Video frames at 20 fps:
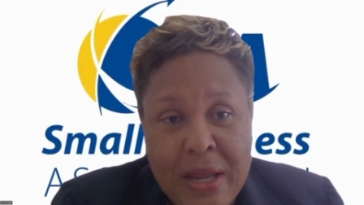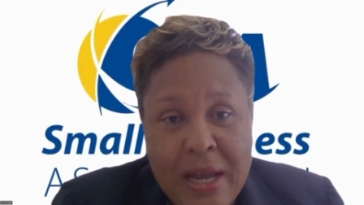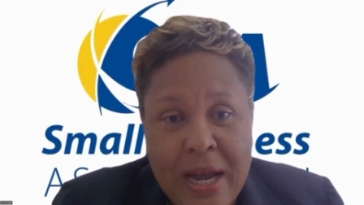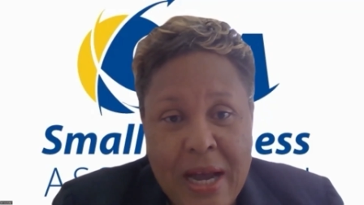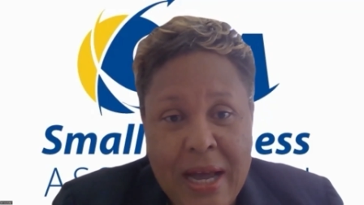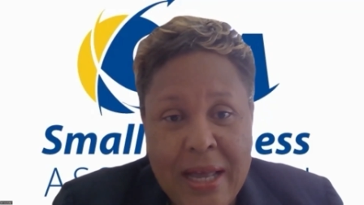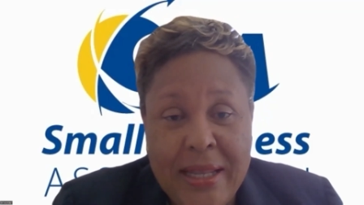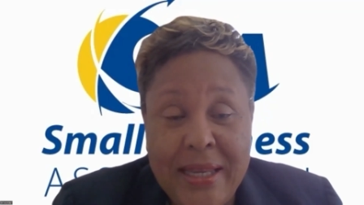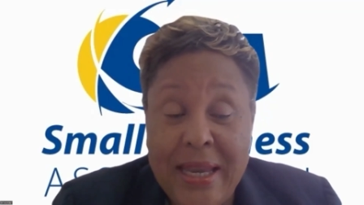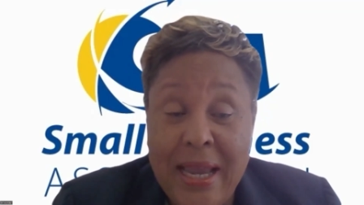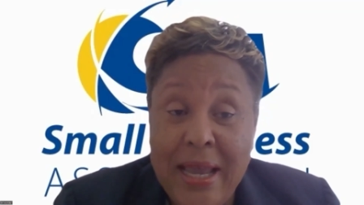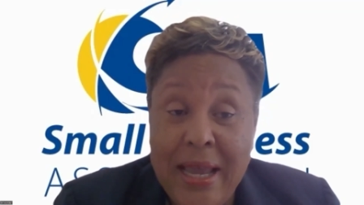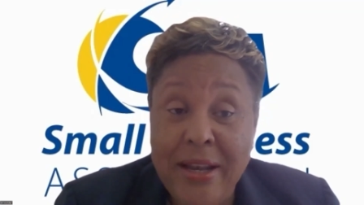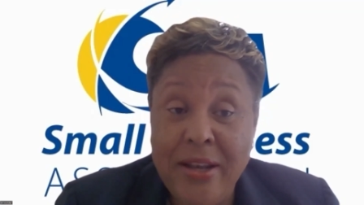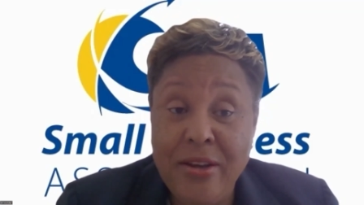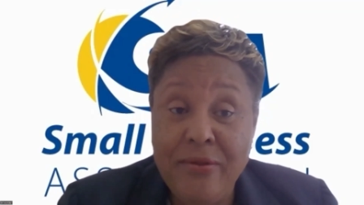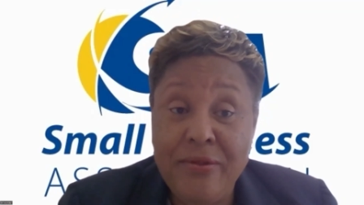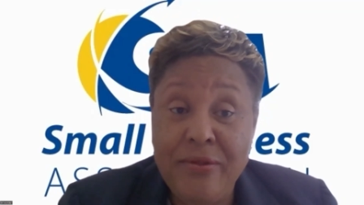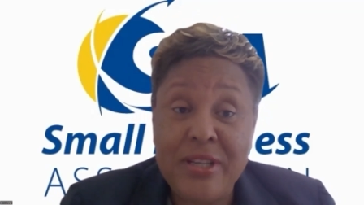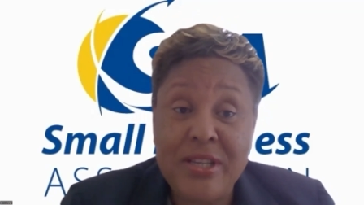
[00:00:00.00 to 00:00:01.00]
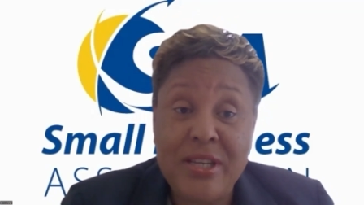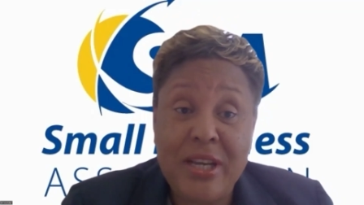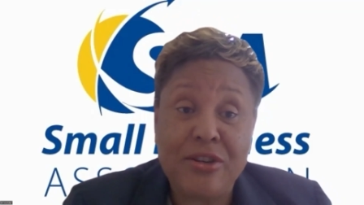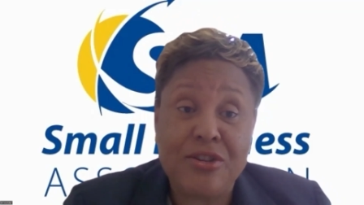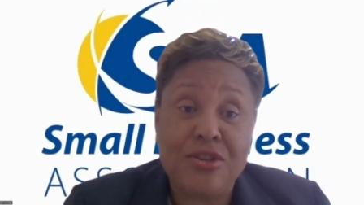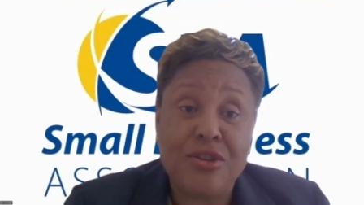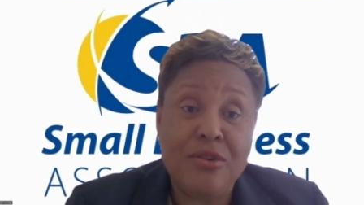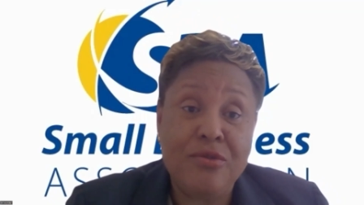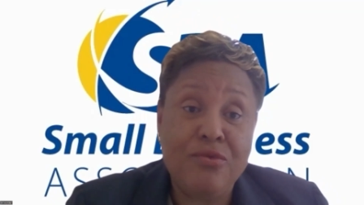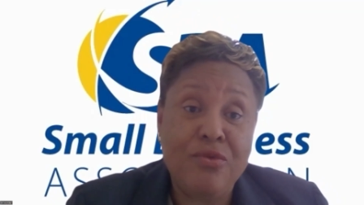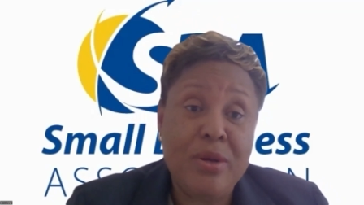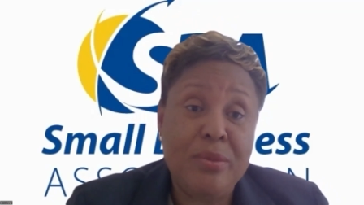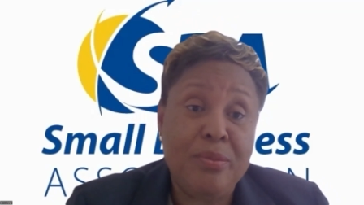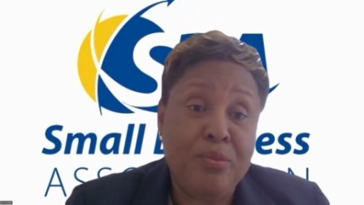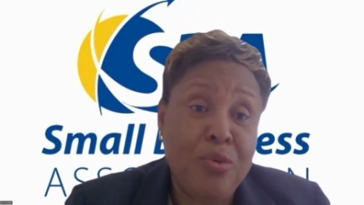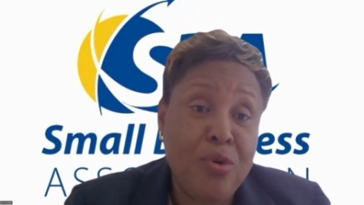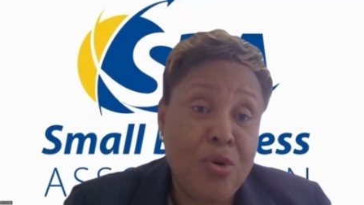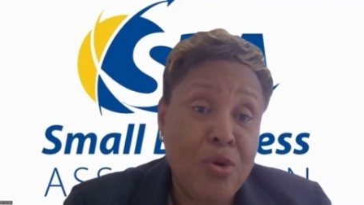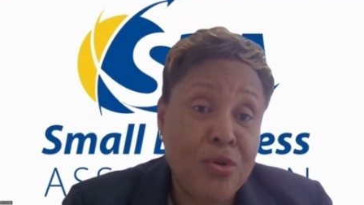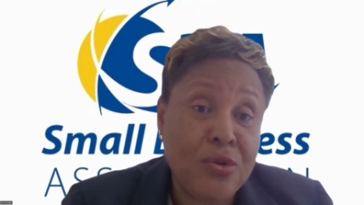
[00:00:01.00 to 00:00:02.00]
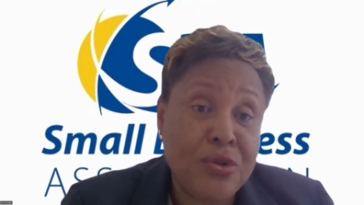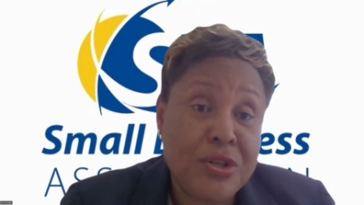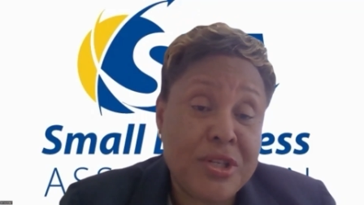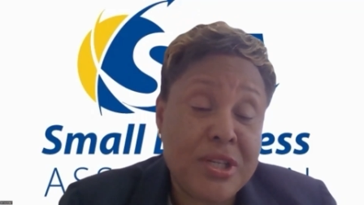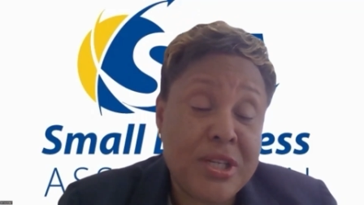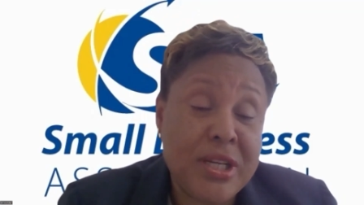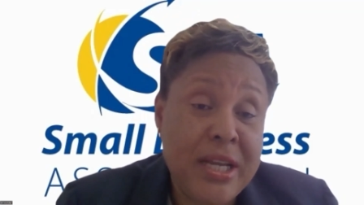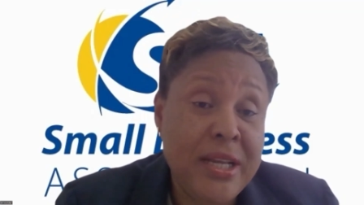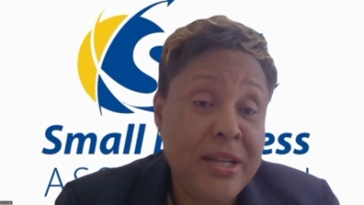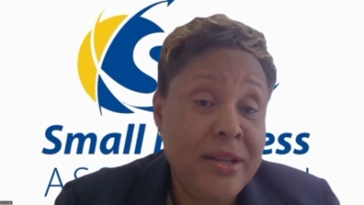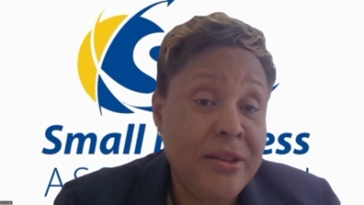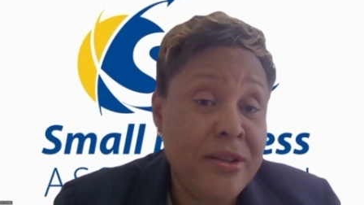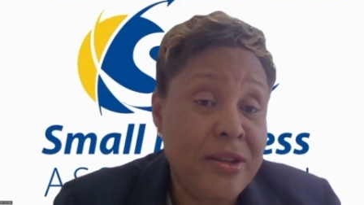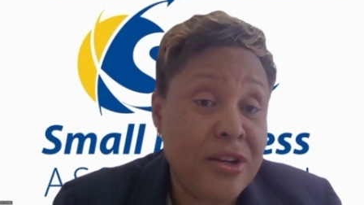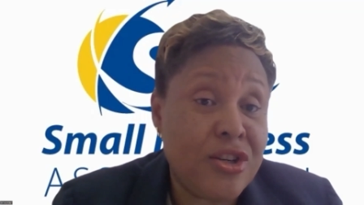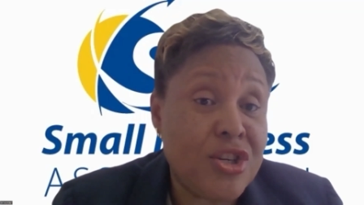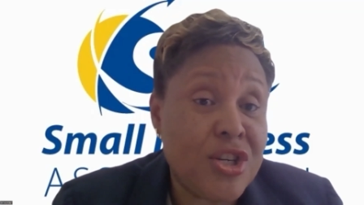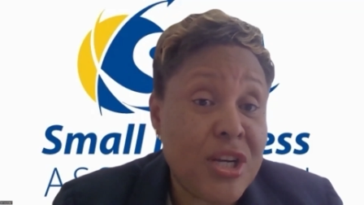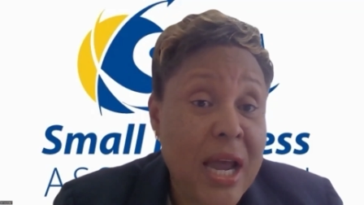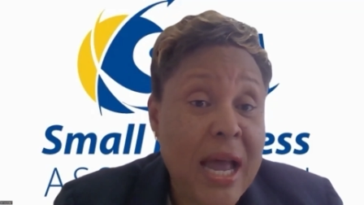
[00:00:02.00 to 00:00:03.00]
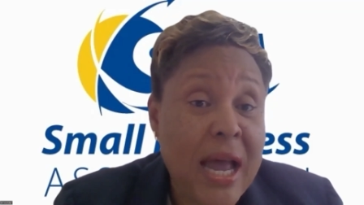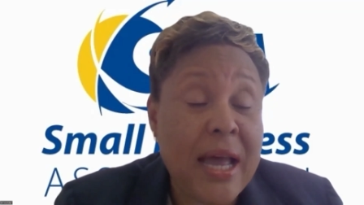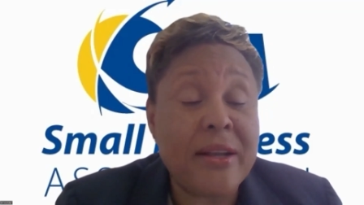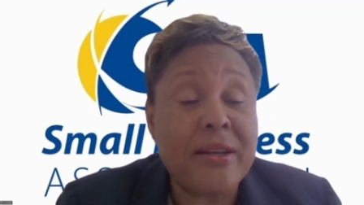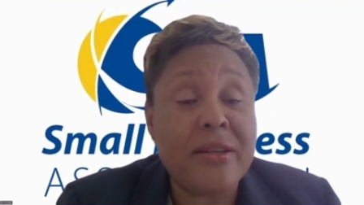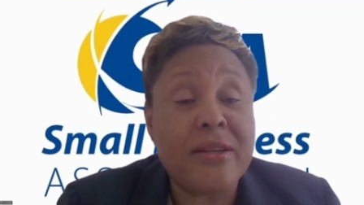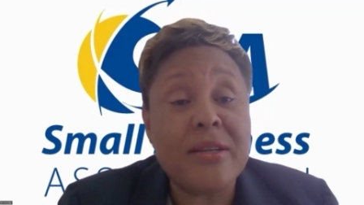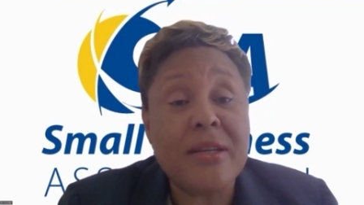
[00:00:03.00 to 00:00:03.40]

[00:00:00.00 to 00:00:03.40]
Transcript: At the end of the session, we'll post in the chat